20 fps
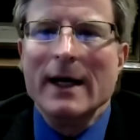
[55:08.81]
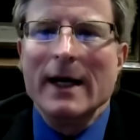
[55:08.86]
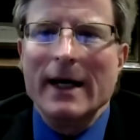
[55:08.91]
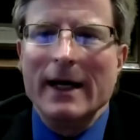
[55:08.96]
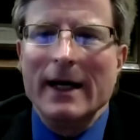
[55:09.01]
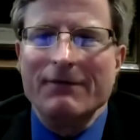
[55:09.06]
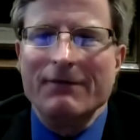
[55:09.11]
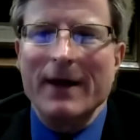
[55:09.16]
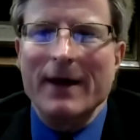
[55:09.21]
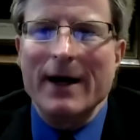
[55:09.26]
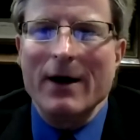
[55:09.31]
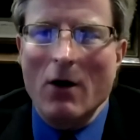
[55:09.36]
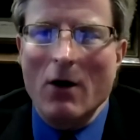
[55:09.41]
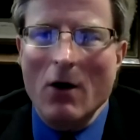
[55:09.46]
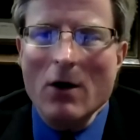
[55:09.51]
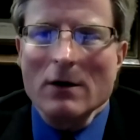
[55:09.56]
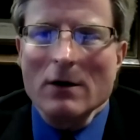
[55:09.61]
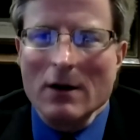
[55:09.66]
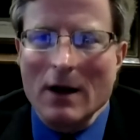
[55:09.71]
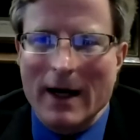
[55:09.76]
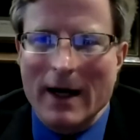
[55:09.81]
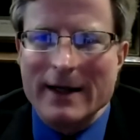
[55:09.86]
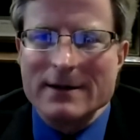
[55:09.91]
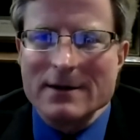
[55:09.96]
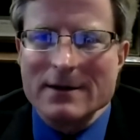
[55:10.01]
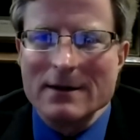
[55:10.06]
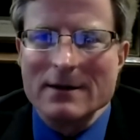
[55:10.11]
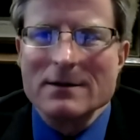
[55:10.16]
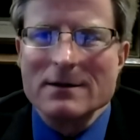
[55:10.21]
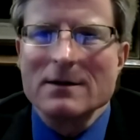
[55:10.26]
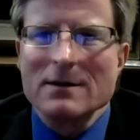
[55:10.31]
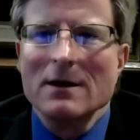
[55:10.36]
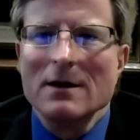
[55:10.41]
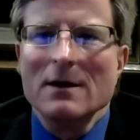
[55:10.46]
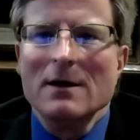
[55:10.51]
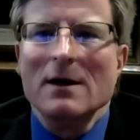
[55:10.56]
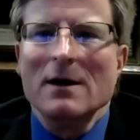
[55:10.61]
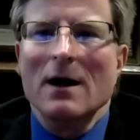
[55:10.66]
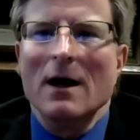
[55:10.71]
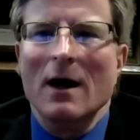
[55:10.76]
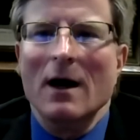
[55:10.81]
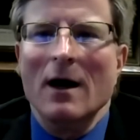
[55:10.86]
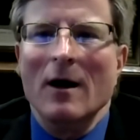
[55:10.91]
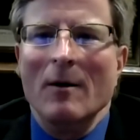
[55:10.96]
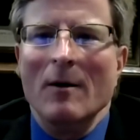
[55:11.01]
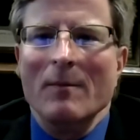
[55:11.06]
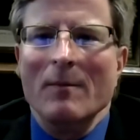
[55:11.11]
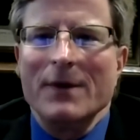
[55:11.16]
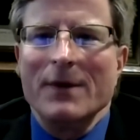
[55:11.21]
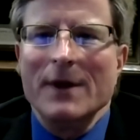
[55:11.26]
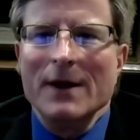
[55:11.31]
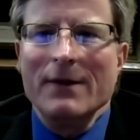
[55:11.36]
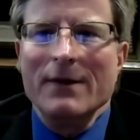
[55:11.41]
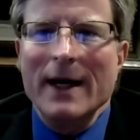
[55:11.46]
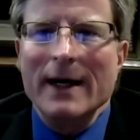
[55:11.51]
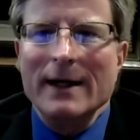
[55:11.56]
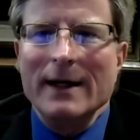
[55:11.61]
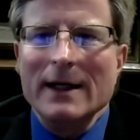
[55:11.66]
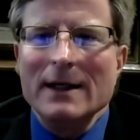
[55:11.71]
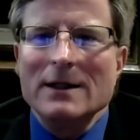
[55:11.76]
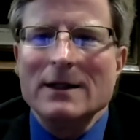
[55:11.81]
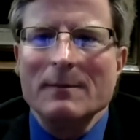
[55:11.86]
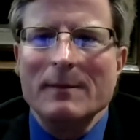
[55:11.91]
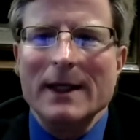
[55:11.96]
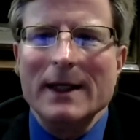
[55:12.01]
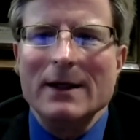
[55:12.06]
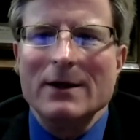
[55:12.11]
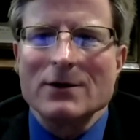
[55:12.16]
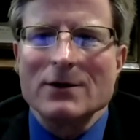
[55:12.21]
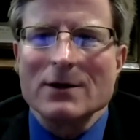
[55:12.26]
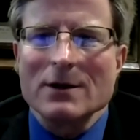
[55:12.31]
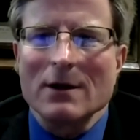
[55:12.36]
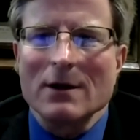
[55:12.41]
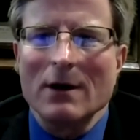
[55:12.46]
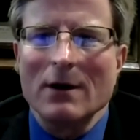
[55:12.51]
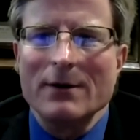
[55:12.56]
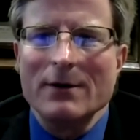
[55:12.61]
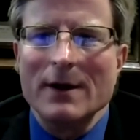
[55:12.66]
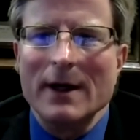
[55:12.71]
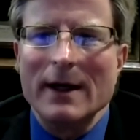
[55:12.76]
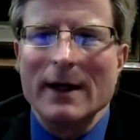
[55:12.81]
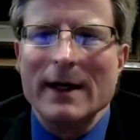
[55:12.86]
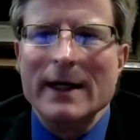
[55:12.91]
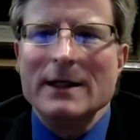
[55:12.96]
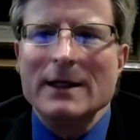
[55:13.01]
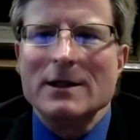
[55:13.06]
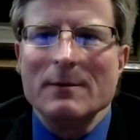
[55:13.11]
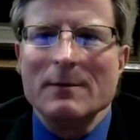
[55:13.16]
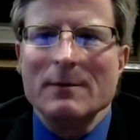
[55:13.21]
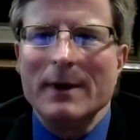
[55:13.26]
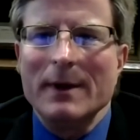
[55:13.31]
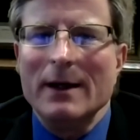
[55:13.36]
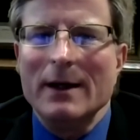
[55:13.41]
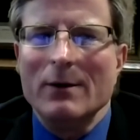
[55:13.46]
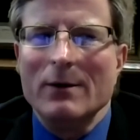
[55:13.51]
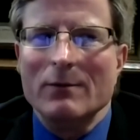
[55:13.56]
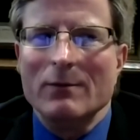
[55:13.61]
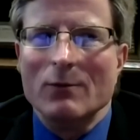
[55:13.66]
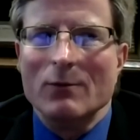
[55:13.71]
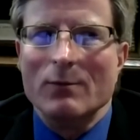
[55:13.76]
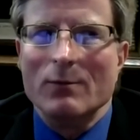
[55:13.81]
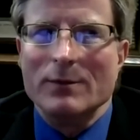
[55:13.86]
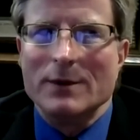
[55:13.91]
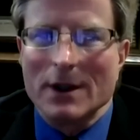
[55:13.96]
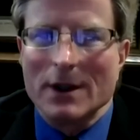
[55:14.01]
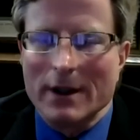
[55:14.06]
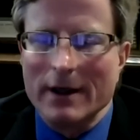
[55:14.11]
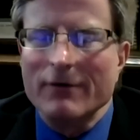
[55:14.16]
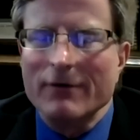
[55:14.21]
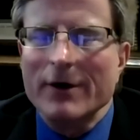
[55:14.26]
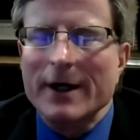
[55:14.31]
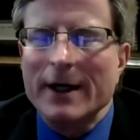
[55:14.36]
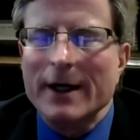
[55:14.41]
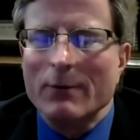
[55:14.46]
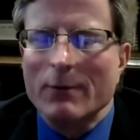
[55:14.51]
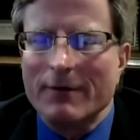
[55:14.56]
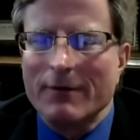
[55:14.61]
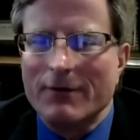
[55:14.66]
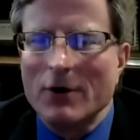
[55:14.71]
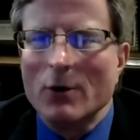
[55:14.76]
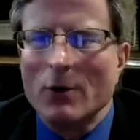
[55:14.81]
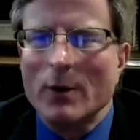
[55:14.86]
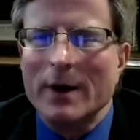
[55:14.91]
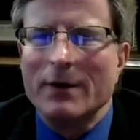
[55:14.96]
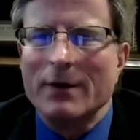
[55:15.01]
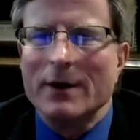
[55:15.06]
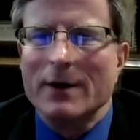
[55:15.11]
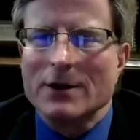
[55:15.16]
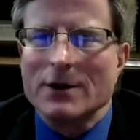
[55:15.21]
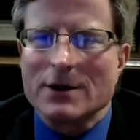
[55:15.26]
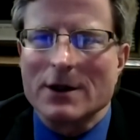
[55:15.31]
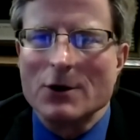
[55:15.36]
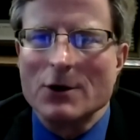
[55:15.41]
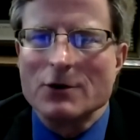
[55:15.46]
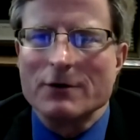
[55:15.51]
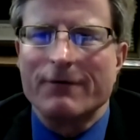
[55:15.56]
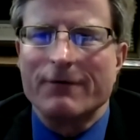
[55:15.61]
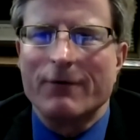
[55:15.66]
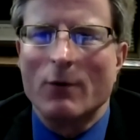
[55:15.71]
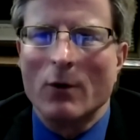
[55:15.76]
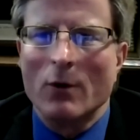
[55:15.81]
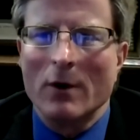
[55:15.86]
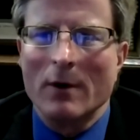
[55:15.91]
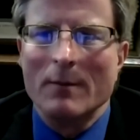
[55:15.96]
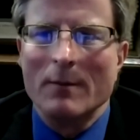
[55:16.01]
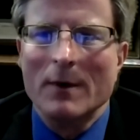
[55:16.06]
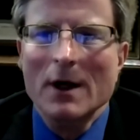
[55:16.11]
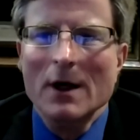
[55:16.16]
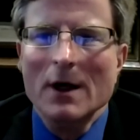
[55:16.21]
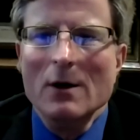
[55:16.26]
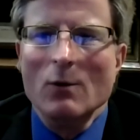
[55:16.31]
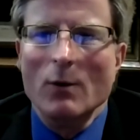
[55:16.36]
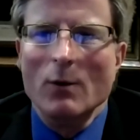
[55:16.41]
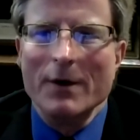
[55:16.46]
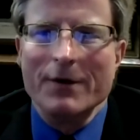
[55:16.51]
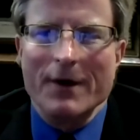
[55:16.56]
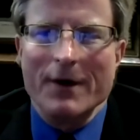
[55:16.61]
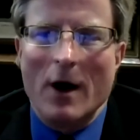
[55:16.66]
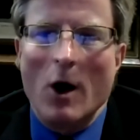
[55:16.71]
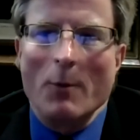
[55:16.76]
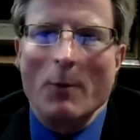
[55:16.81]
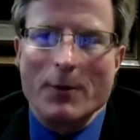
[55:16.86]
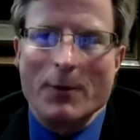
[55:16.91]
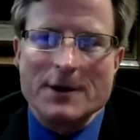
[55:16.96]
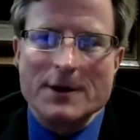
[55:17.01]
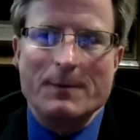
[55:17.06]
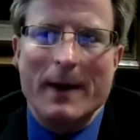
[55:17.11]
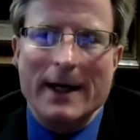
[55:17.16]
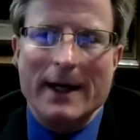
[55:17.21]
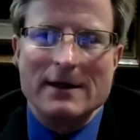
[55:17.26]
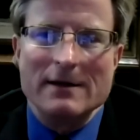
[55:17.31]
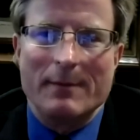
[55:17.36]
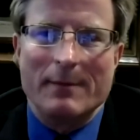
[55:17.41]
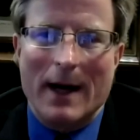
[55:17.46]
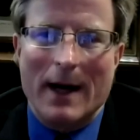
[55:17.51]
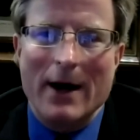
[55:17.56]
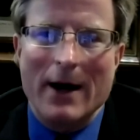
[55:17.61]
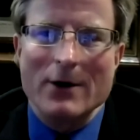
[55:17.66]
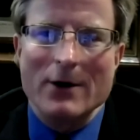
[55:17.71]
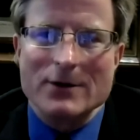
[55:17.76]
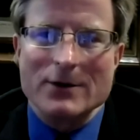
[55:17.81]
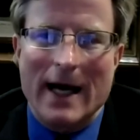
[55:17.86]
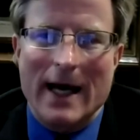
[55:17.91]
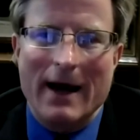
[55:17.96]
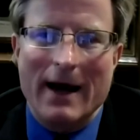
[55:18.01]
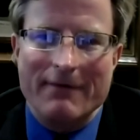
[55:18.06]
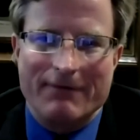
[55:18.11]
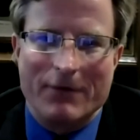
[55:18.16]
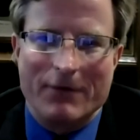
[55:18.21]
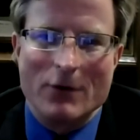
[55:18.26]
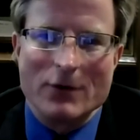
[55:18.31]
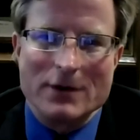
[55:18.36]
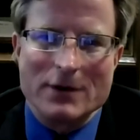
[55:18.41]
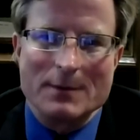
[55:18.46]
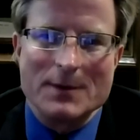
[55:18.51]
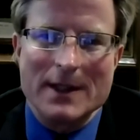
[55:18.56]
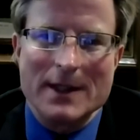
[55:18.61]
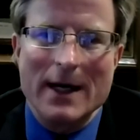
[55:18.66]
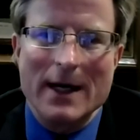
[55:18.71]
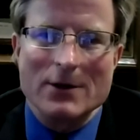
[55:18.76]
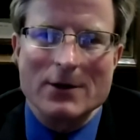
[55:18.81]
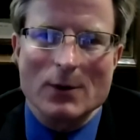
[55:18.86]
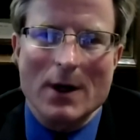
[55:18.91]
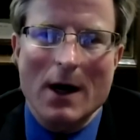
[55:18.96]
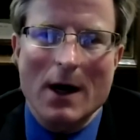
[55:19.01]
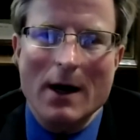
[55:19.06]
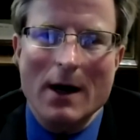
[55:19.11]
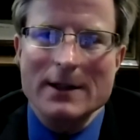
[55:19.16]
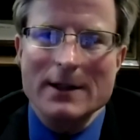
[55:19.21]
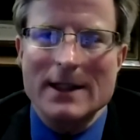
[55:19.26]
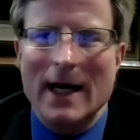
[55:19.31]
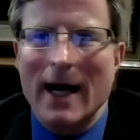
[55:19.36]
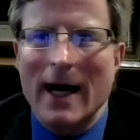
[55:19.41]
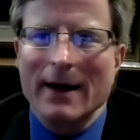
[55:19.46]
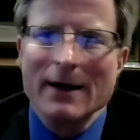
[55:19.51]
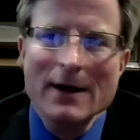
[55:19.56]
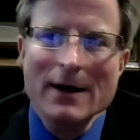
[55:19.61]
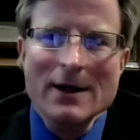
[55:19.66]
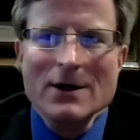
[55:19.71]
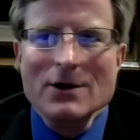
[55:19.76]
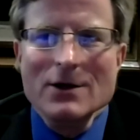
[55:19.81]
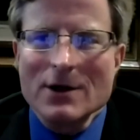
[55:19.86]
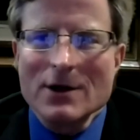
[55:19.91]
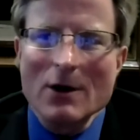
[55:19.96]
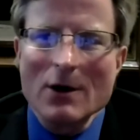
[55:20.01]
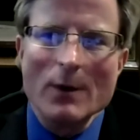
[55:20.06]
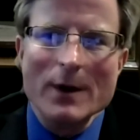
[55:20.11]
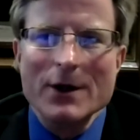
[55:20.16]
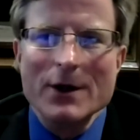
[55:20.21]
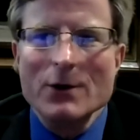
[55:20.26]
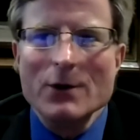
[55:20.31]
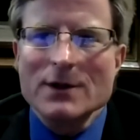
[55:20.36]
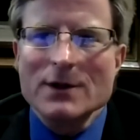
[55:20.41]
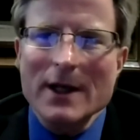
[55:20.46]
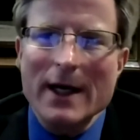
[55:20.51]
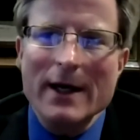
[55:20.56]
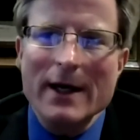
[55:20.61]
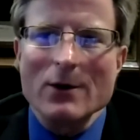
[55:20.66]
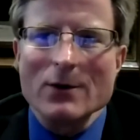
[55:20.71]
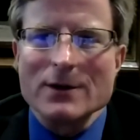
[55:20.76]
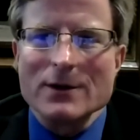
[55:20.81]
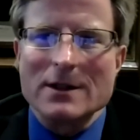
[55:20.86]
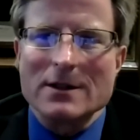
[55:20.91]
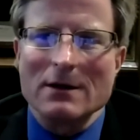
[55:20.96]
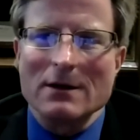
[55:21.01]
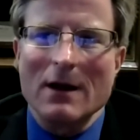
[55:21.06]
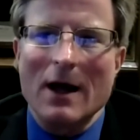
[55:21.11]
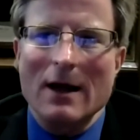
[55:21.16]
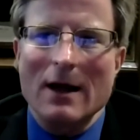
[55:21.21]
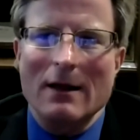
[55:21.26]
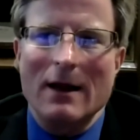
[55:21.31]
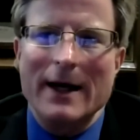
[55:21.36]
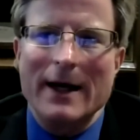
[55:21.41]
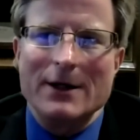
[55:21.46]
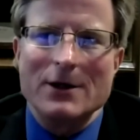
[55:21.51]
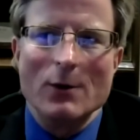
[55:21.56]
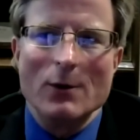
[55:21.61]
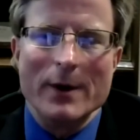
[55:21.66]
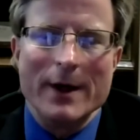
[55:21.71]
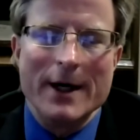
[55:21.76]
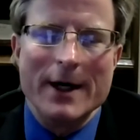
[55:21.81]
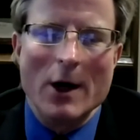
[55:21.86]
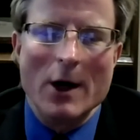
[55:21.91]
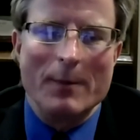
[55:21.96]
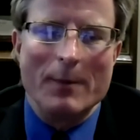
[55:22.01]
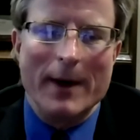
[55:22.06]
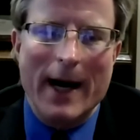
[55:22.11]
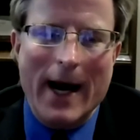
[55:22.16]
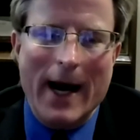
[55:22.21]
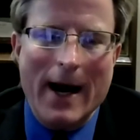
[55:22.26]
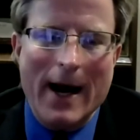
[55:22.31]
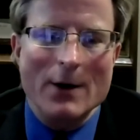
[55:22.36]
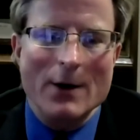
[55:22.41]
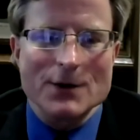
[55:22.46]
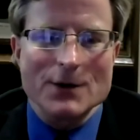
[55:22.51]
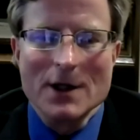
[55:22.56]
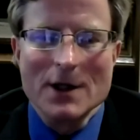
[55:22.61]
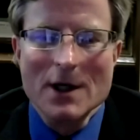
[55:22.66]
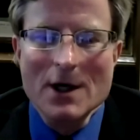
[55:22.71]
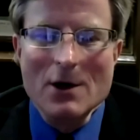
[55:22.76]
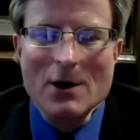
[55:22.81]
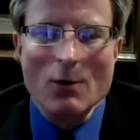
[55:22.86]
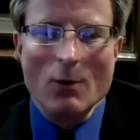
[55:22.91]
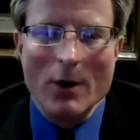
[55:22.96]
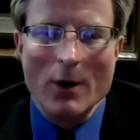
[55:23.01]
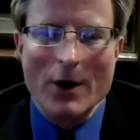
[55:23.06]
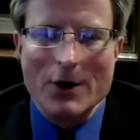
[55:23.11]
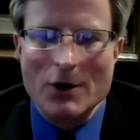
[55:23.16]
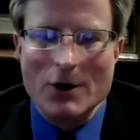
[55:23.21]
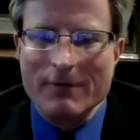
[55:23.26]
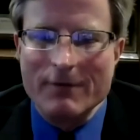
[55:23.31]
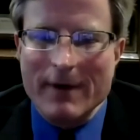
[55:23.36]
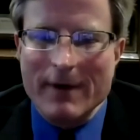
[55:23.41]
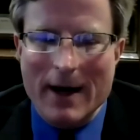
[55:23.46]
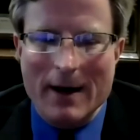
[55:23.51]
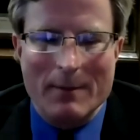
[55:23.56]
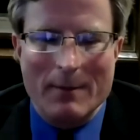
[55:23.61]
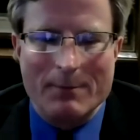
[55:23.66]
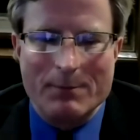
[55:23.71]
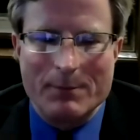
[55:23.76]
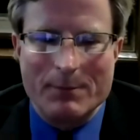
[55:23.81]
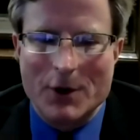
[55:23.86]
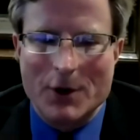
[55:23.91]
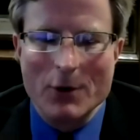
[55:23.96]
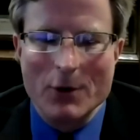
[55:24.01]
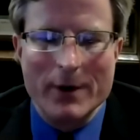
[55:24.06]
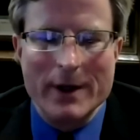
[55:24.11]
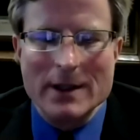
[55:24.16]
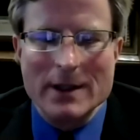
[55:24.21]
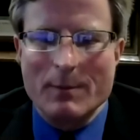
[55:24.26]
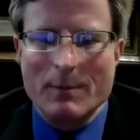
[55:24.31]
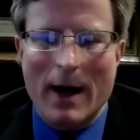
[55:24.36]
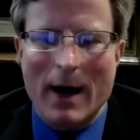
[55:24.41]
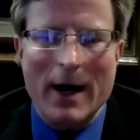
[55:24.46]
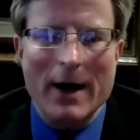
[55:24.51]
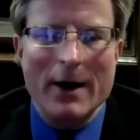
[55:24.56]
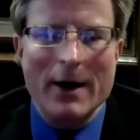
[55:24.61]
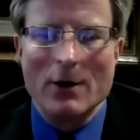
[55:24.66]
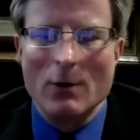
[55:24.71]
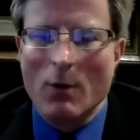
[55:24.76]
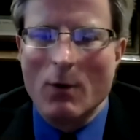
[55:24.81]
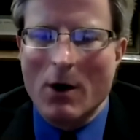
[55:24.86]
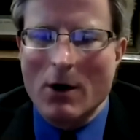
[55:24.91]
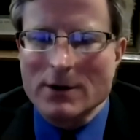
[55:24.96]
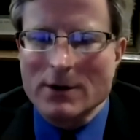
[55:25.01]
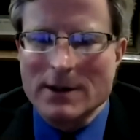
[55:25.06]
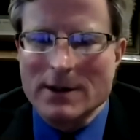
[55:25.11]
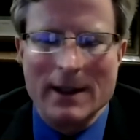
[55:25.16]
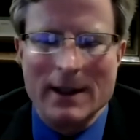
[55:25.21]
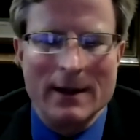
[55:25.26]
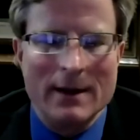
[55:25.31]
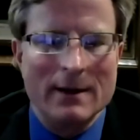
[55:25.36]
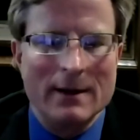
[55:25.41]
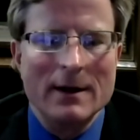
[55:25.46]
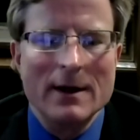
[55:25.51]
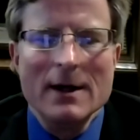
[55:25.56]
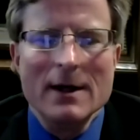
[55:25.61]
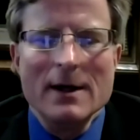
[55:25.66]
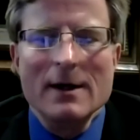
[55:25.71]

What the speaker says: If they are licensed, then they need to be delivering and reviewing the disclosure form with all prospective buyers at first substantial contact. So with new sales, it's a lot like doing an open house where you've got a curious buyer who walks in.